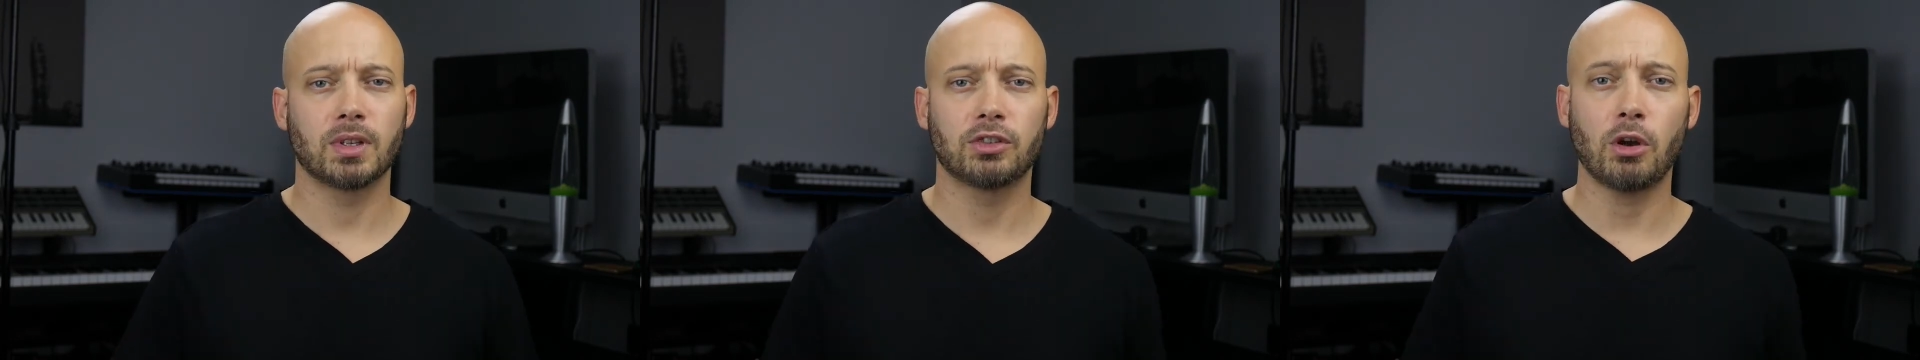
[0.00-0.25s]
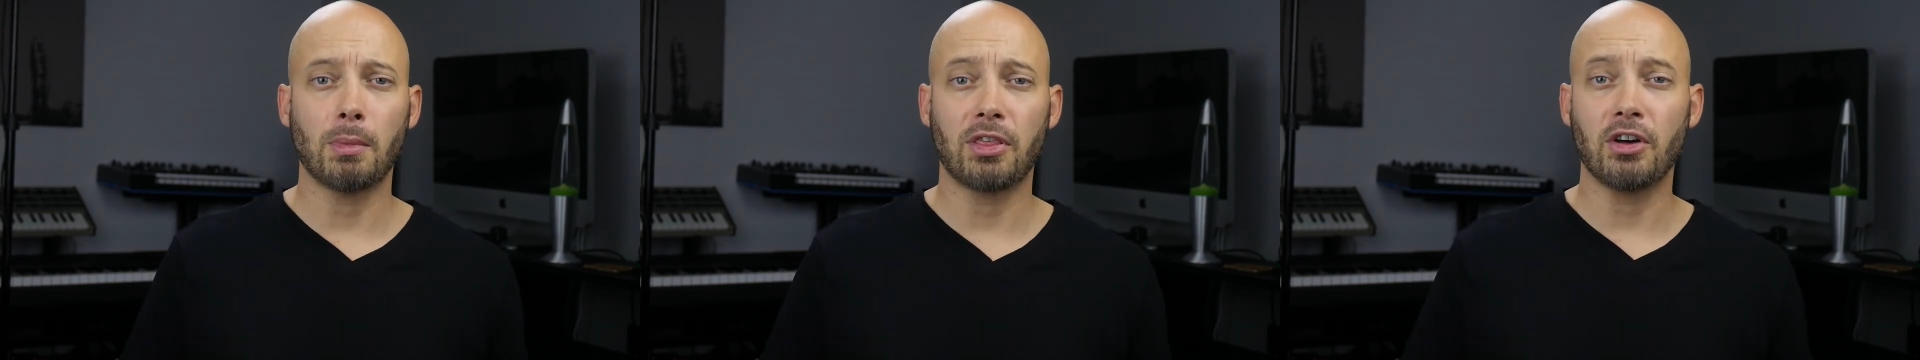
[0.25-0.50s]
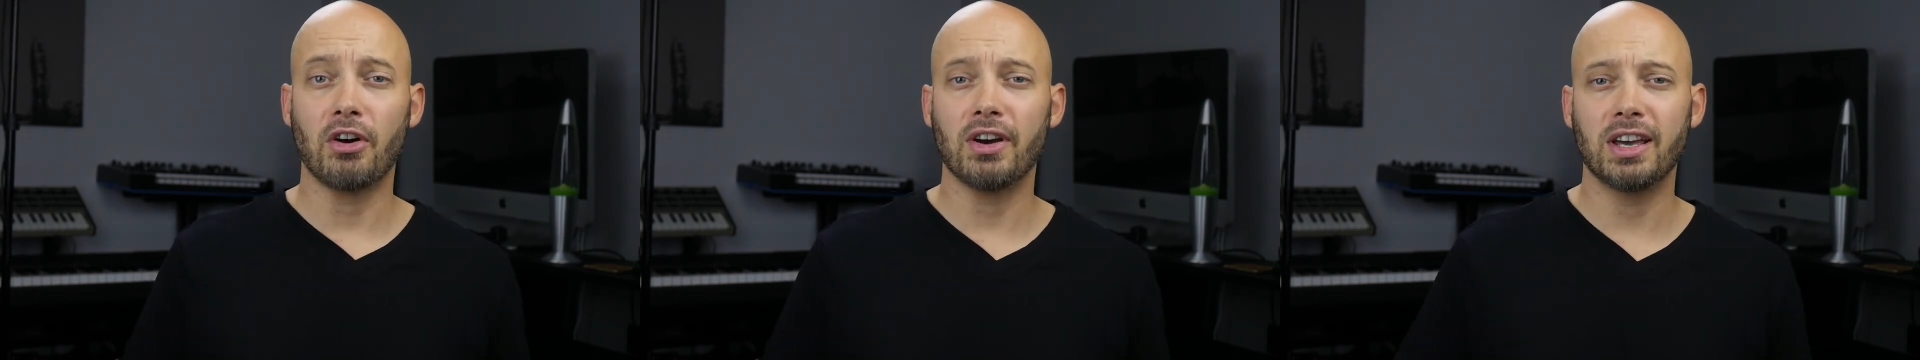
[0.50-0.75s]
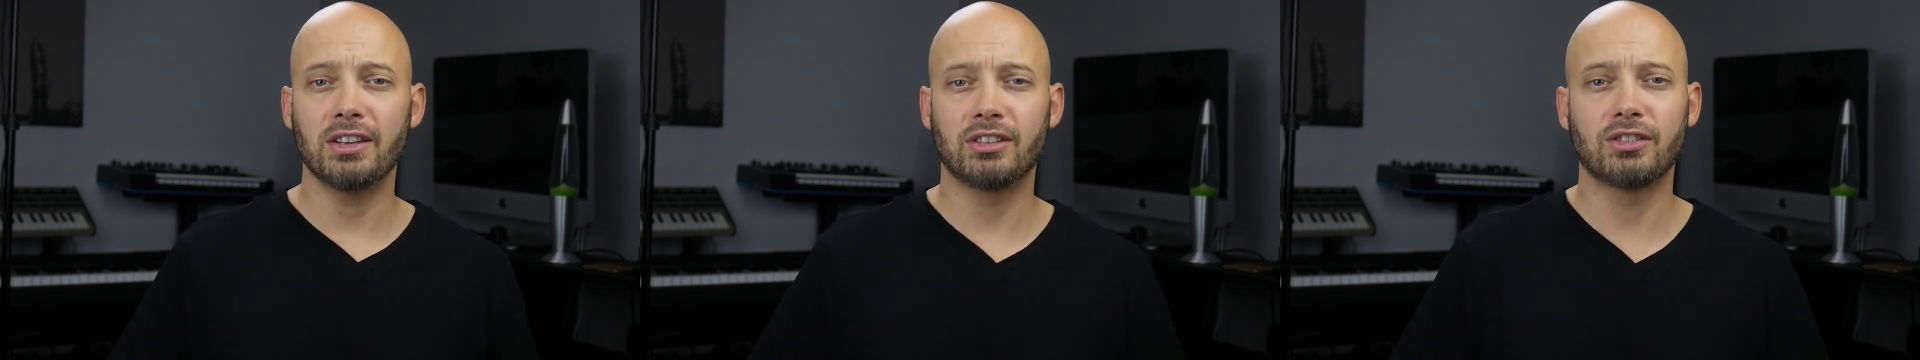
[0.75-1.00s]
So my thought
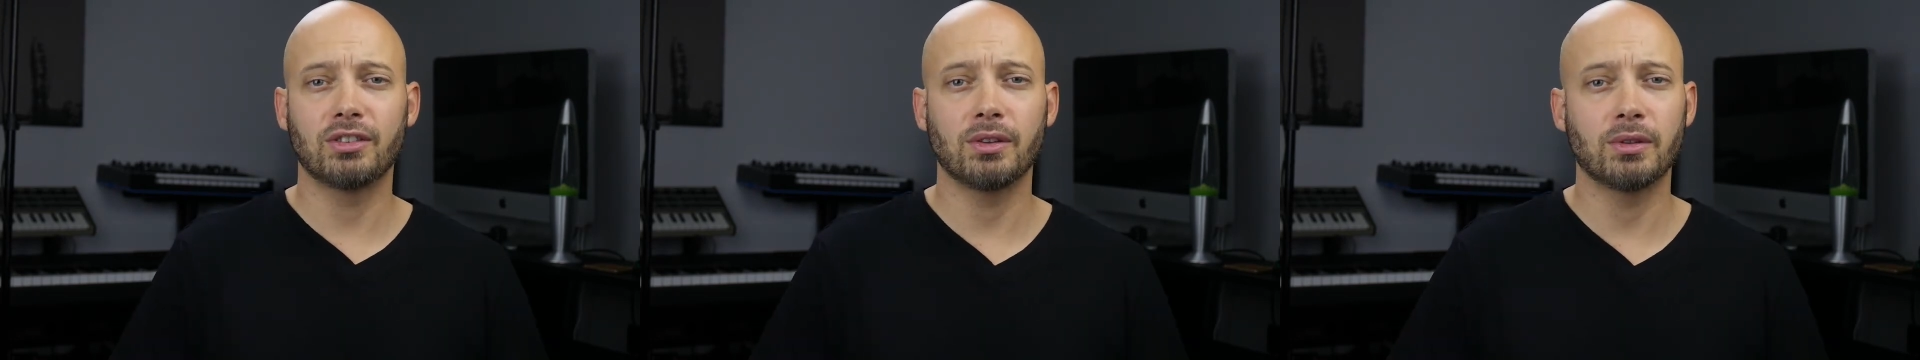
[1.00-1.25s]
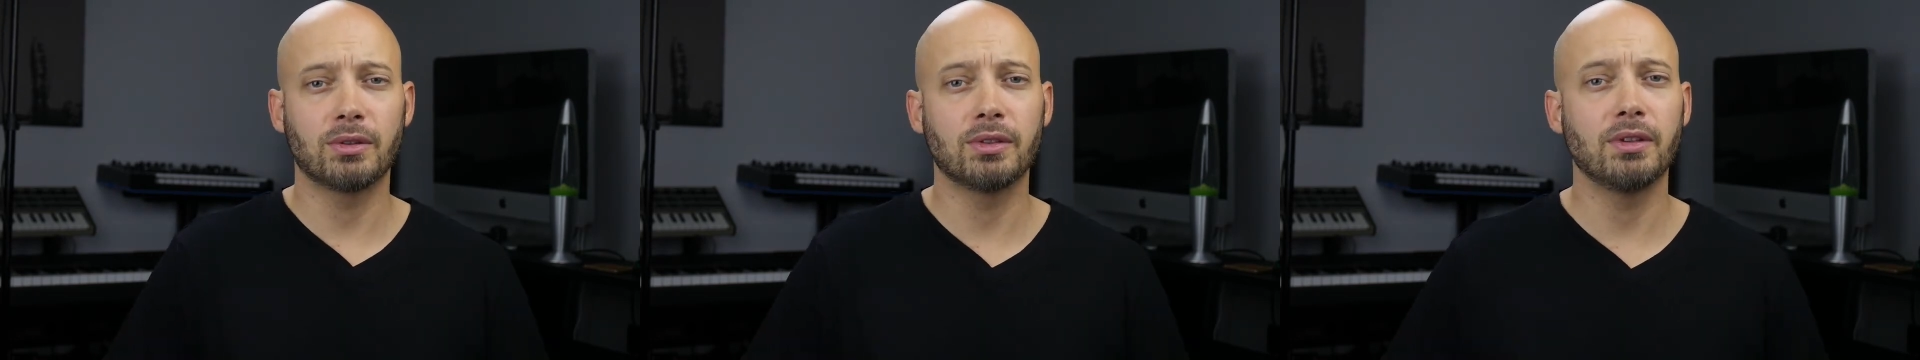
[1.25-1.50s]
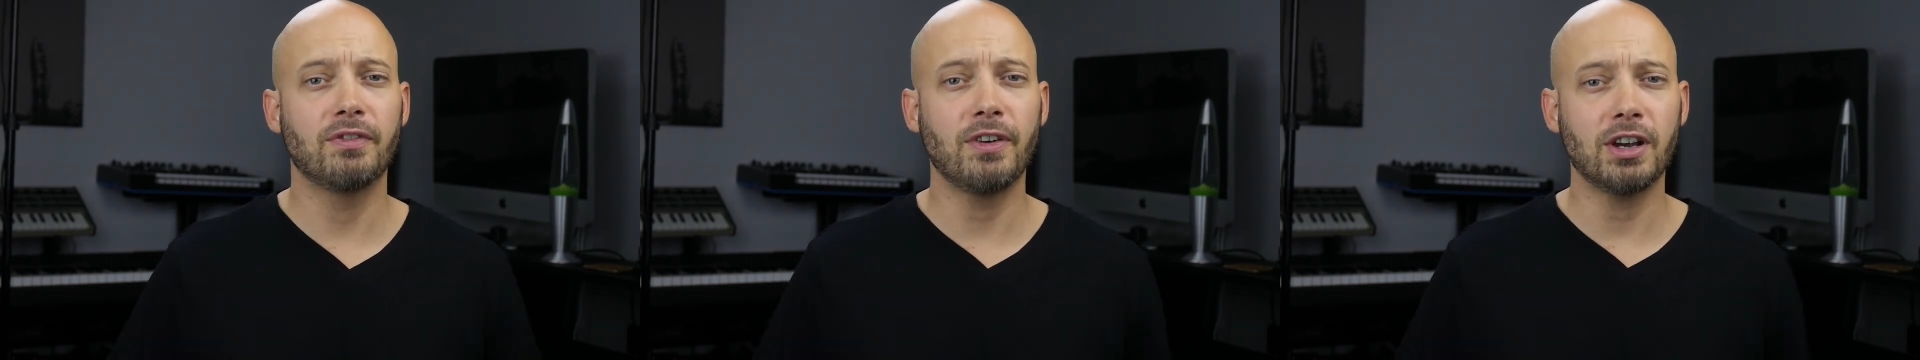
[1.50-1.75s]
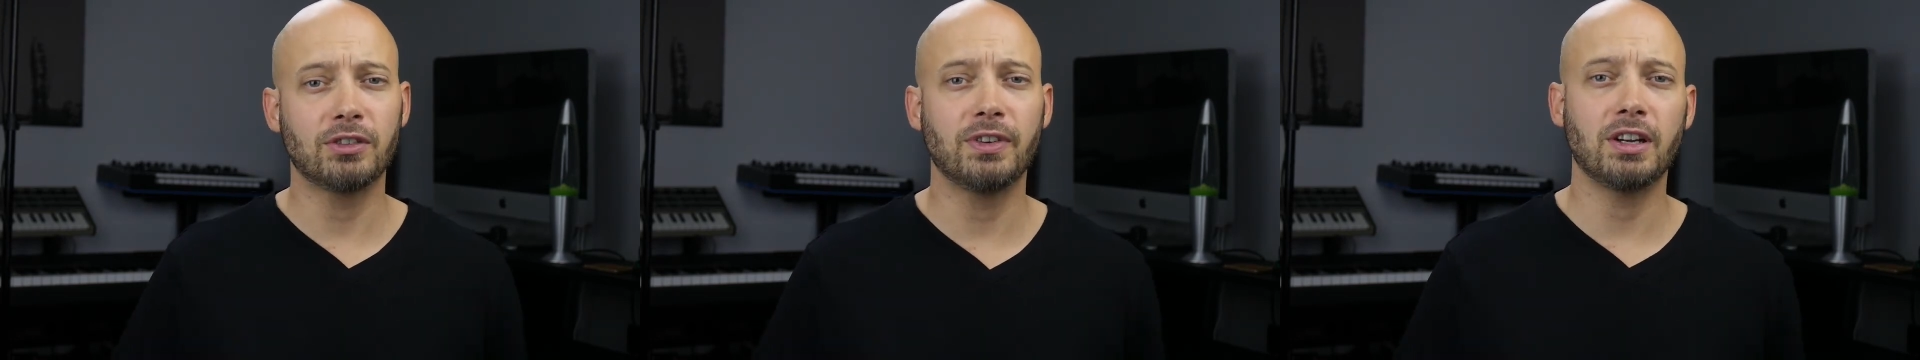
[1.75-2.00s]
is, the
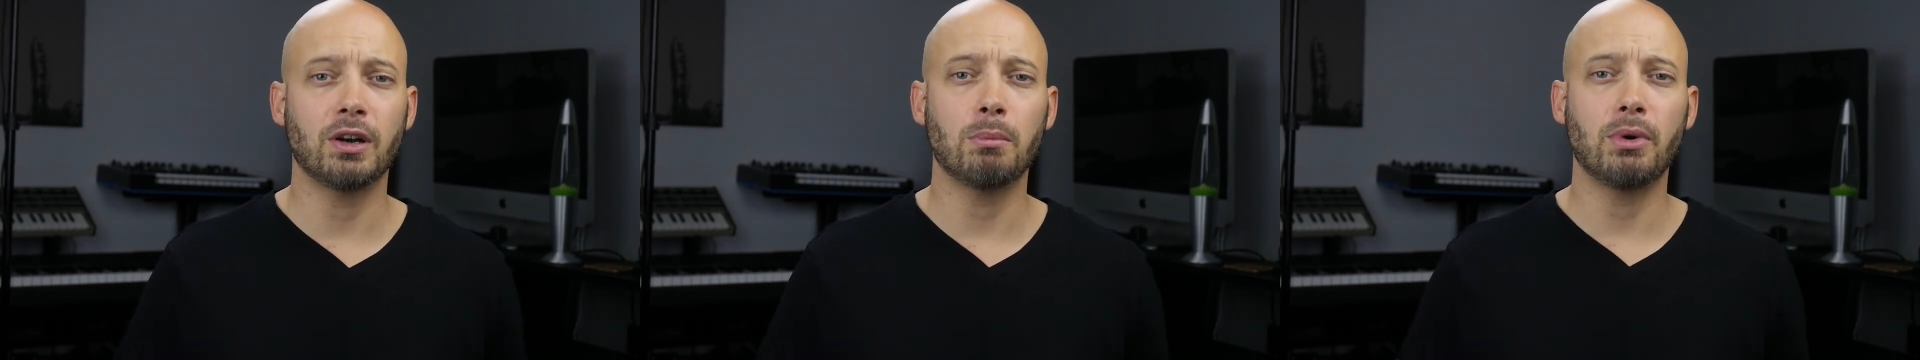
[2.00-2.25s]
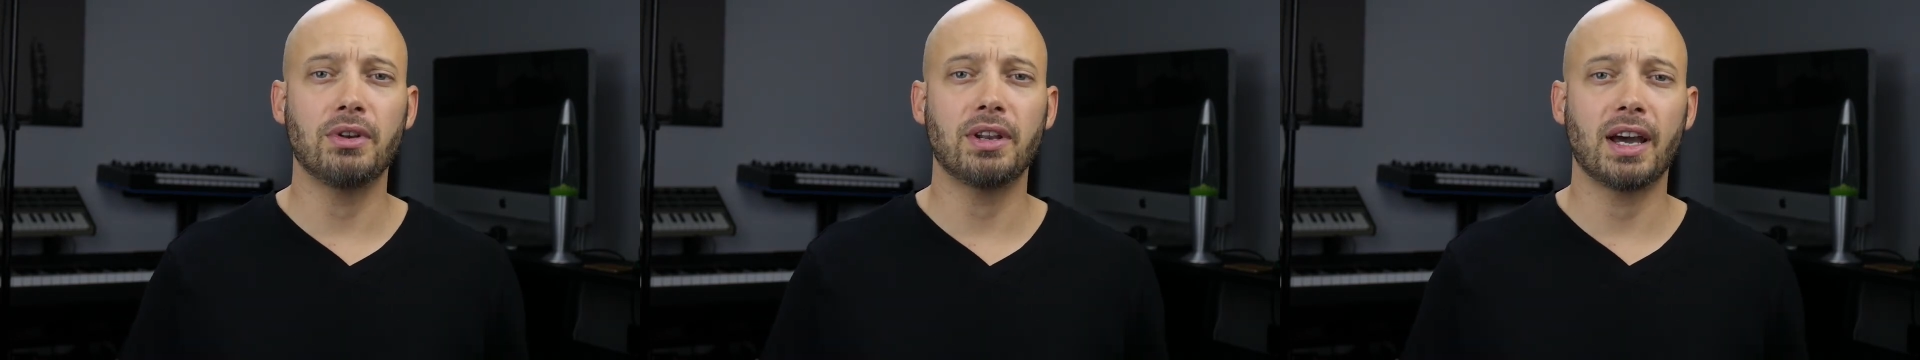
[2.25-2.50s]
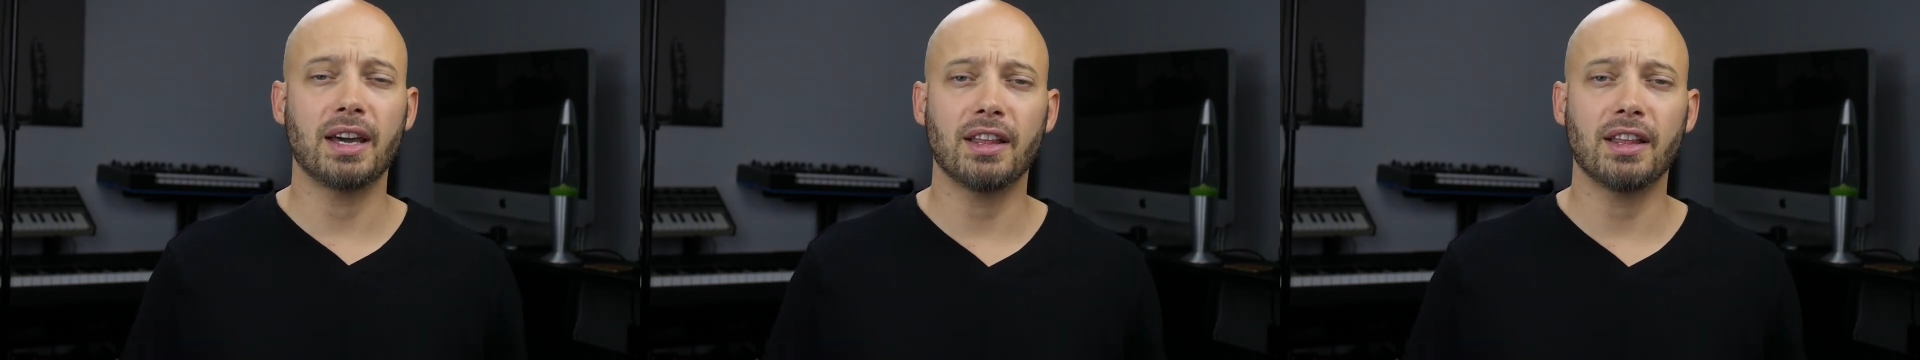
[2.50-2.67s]
first video on a Monday,